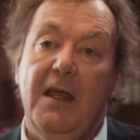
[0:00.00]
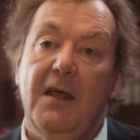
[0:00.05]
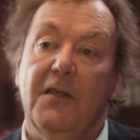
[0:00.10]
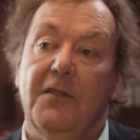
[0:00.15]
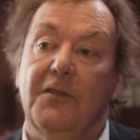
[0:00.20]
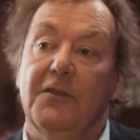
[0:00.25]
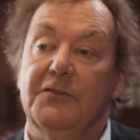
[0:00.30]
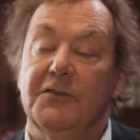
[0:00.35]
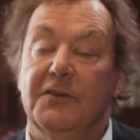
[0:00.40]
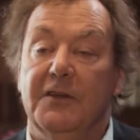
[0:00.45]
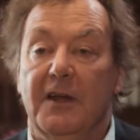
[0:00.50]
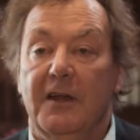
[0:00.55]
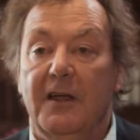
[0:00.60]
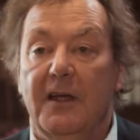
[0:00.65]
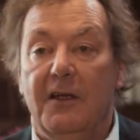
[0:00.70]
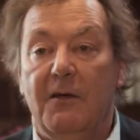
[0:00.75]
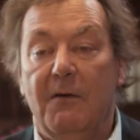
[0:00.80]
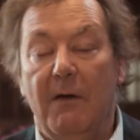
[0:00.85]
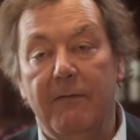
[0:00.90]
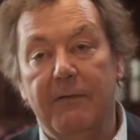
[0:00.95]
There's an
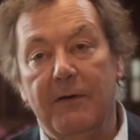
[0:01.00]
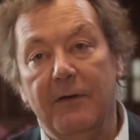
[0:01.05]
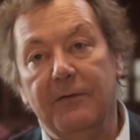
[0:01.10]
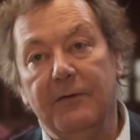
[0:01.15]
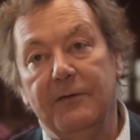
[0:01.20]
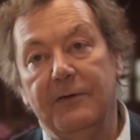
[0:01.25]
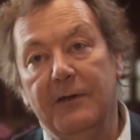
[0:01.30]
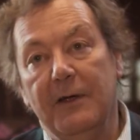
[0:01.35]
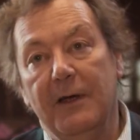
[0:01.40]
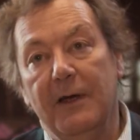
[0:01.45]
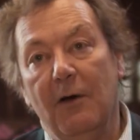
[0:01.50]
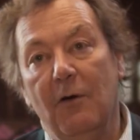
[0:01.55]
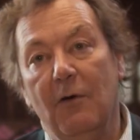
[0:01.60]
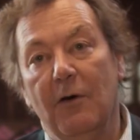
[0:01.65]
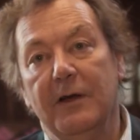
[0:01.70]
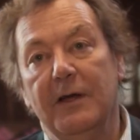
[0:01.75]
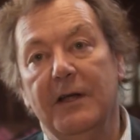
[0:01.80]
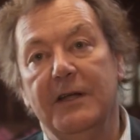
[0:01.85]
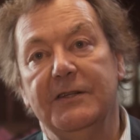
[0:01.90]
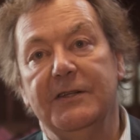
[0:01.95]
equivalent
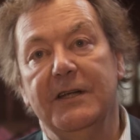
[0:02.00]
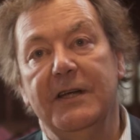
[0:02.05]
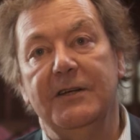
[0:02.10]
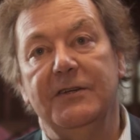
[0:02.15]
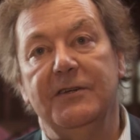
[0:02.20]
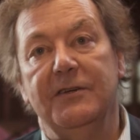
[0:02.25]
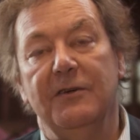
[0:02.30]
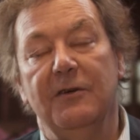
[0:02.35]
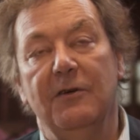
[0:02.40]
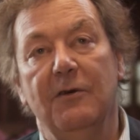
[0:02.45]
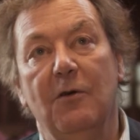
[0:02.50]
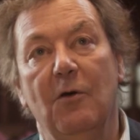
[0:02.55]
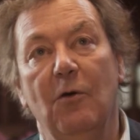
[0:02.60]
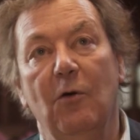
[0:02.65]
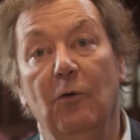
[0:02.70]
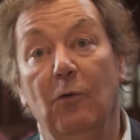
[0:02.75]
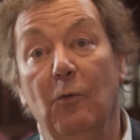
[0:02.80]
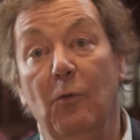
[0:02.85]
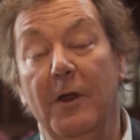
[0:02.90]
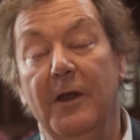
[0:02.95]
organisation
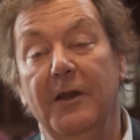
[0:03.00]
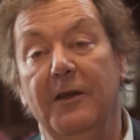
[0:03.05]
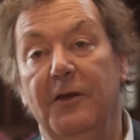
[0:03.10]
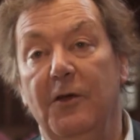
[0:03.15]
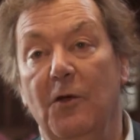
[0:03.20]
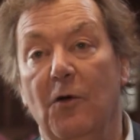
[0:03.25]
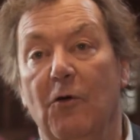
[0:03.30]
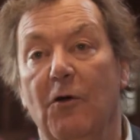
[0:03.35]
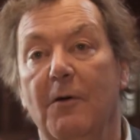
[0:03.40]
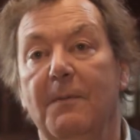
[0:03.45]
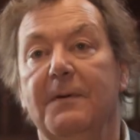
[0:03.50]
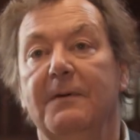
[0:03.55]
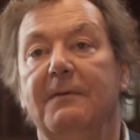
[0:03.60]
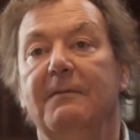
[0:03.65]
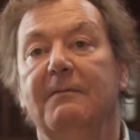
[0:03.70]
called Wind Europe,